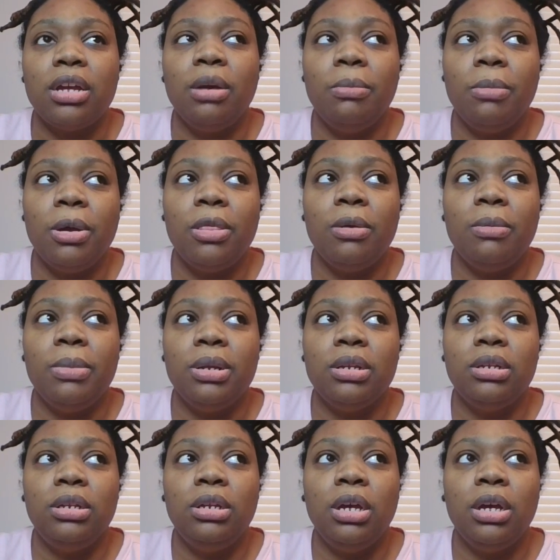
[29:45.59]
your brother
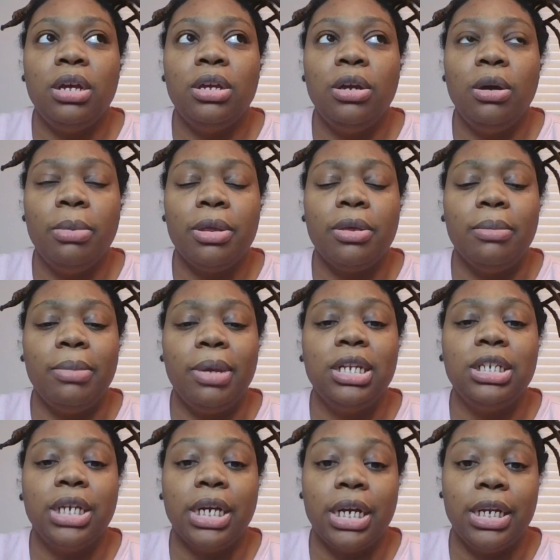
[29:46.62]

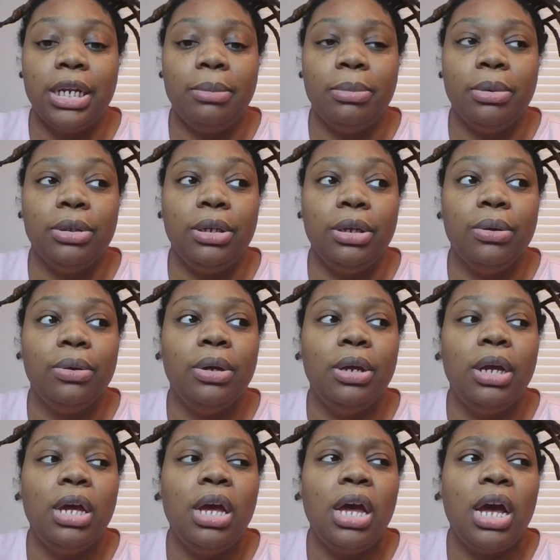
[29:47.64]
been checking up on you.
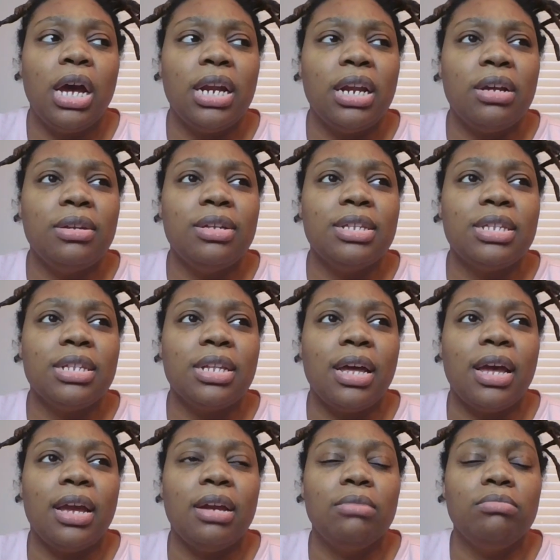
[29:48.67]
And I was
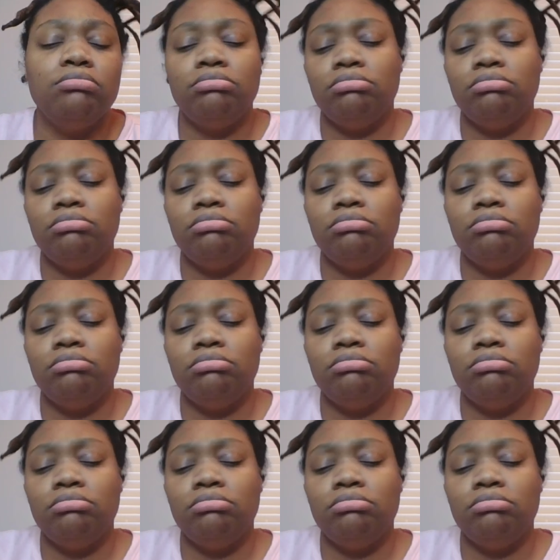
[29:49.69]
like,